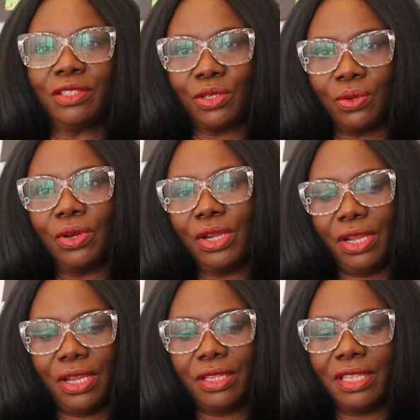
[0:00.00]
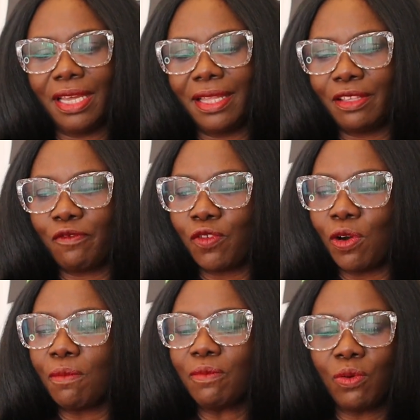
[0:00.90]
So the
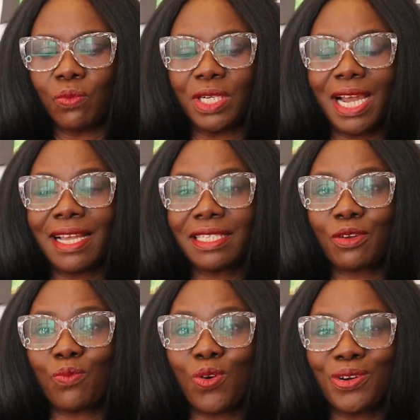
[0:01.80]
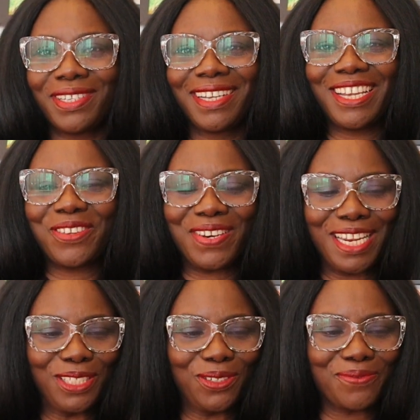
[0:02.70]
form would ask what you
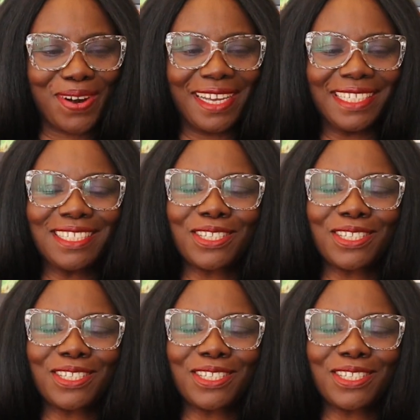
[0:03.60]
need to write.